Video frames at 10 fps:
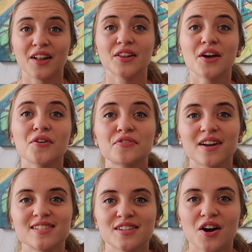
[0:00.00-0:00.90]
Hello
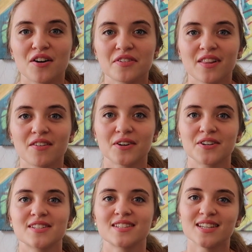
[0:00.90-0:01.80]
friends and coffee
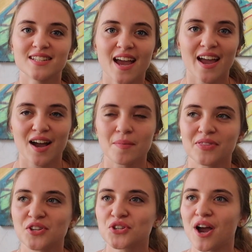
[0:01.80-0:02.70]
lovers. Today I'm
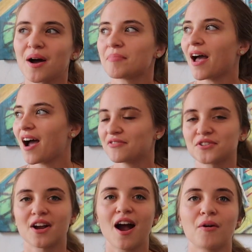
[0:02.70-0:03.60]
at the shop
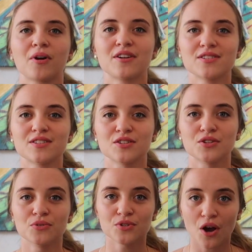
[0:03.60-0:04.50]
after hours
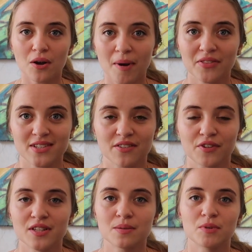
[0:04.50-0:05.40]
to talk about the
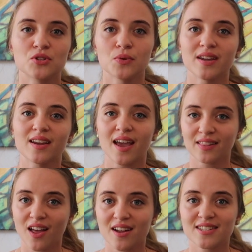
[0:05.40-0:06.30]
difference between a
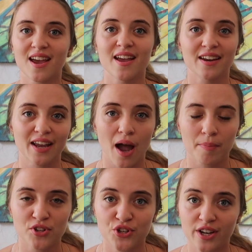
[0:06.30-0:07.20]
latte and a
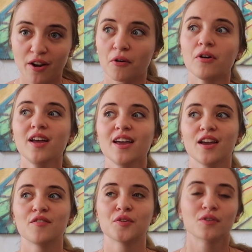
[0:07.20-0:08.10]
cappuccino.
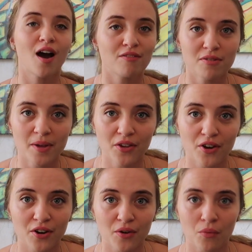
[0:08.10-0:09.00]
If you're not
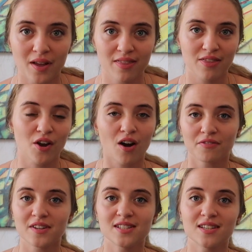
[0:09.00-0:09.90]
familiar with the
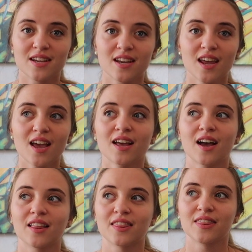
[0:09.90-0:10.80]
coffee scene,
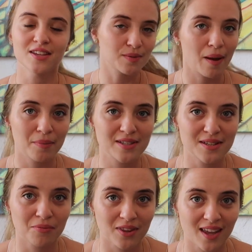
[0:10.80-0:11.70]
this might be
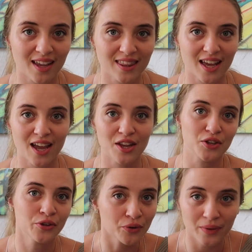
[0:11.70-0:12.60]
something
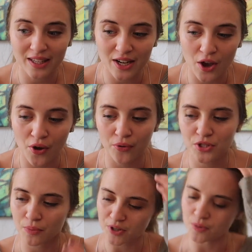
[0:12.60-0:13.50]
that you don't really know
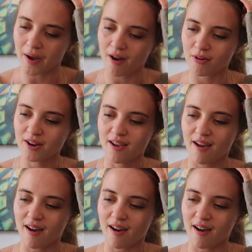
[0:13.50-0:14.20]
too much about,